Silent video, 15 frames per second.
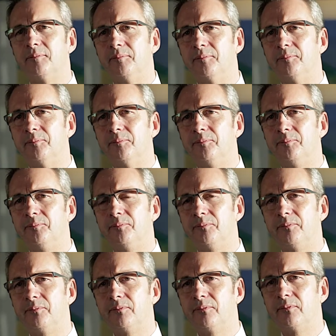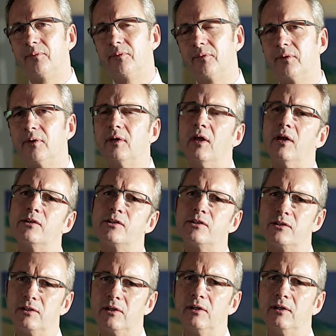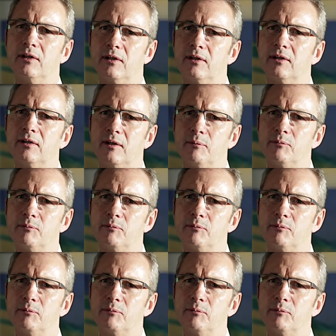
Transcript: They were the four who are huge names in criminology.